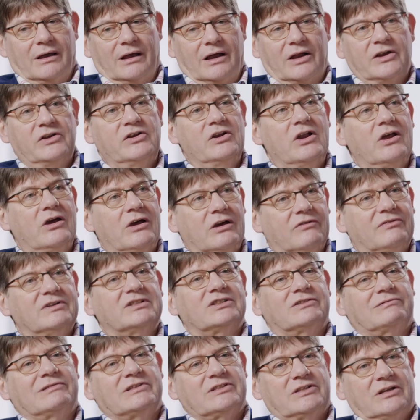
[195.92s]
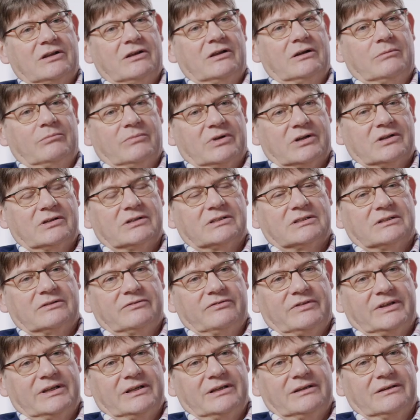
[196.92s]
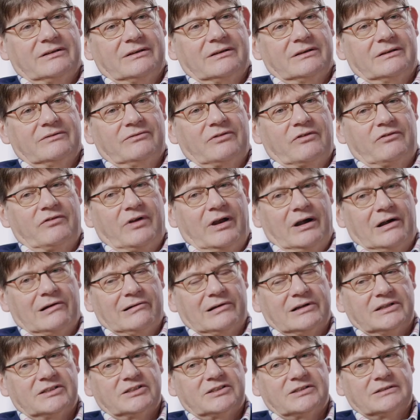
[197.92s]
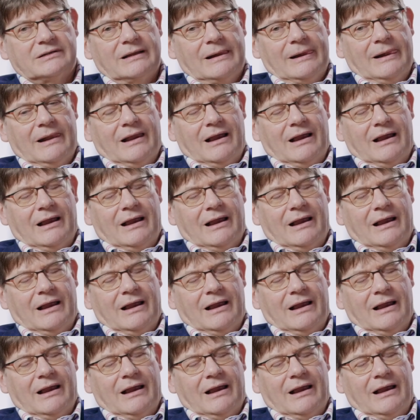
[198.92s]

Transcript: a nervous return because of the virus.